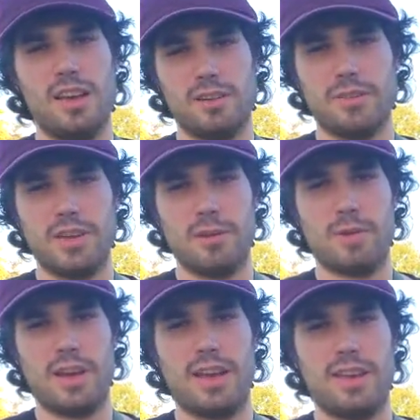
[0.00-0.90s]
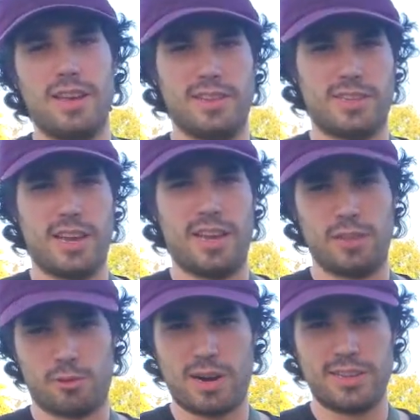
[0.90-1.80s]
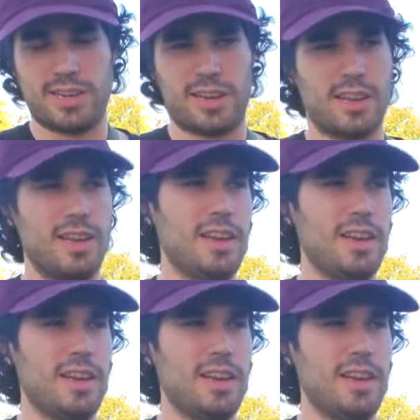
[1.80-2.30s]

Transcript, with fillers: LVOA in tan, the Krytac